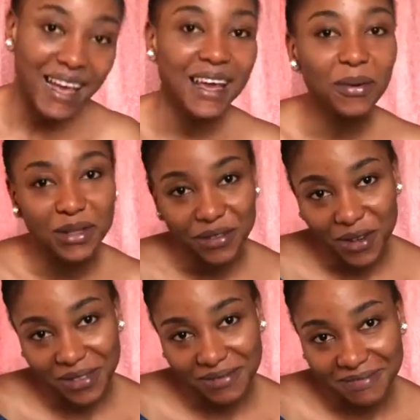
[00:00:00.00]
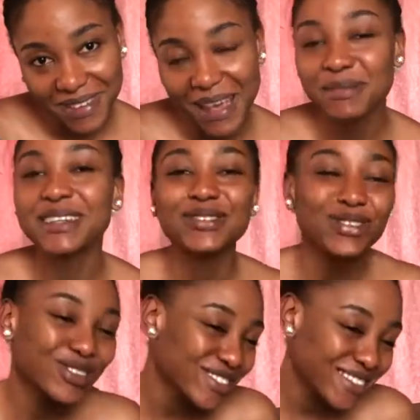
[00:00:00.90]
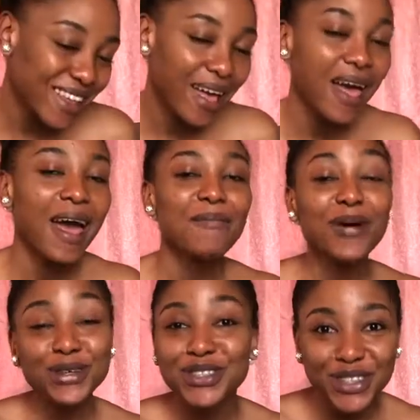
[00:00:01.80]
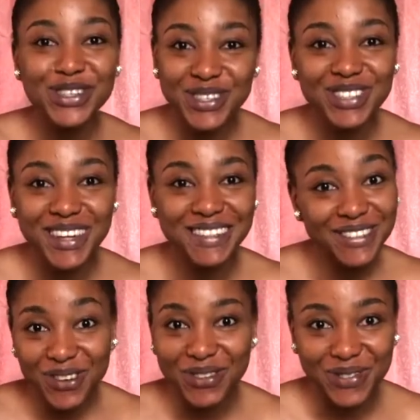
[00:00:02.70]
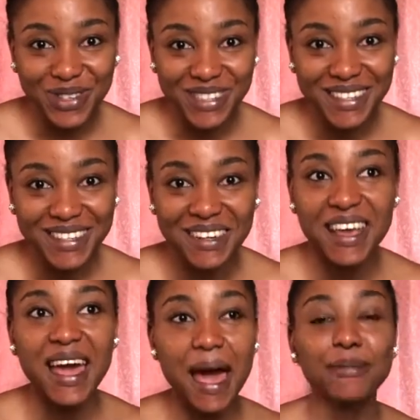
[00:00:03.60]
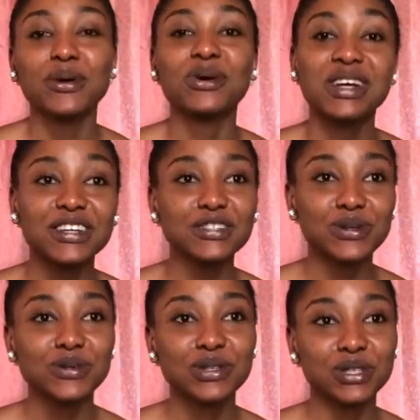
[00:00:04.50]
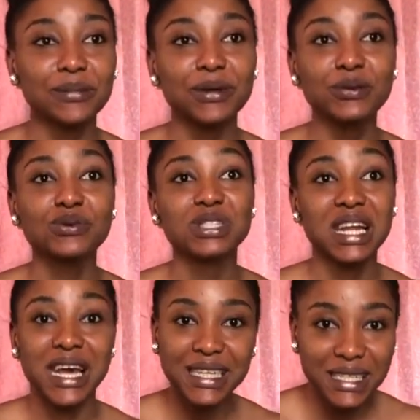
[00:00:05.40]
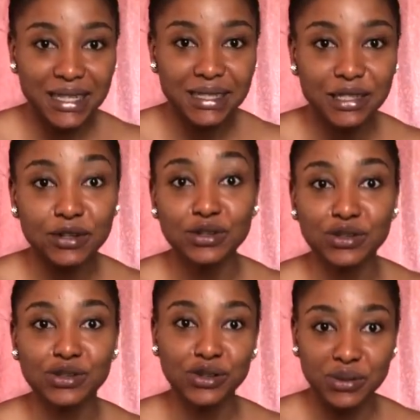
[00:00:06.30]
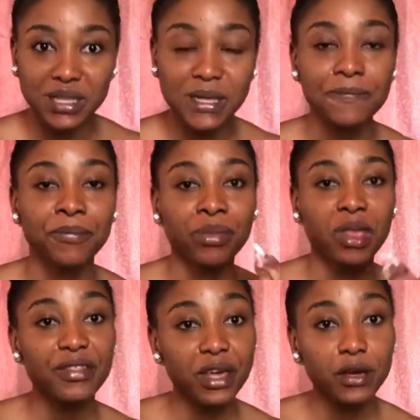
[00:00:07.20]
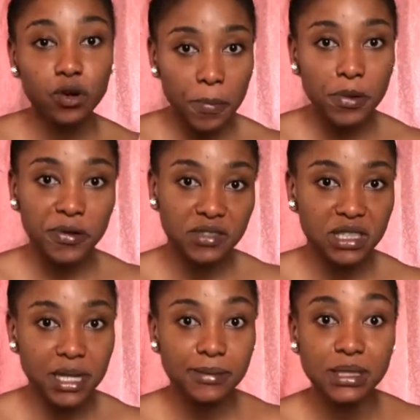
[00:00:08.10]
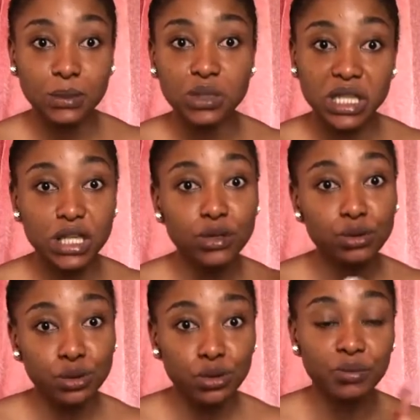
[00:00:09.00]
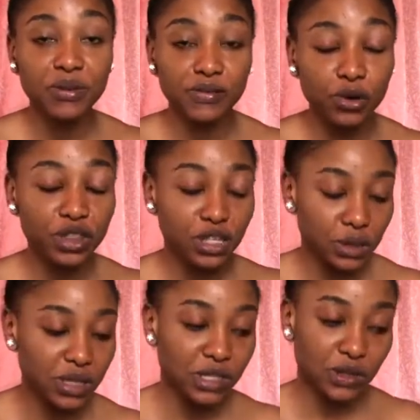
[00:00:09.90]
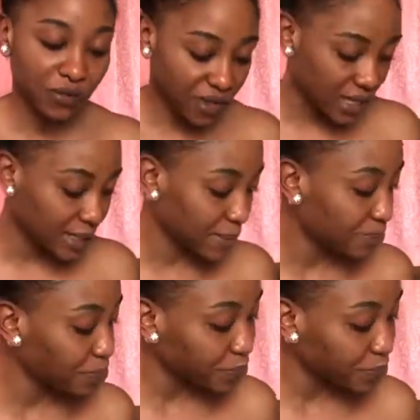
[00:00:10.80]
It was fun. I mean, it's just, but you shouldn't do that. It's not good for your skin. I mean, unless you go to somebody who is licensed to do it. There are a couple of steps they will take you through before they do it to your face.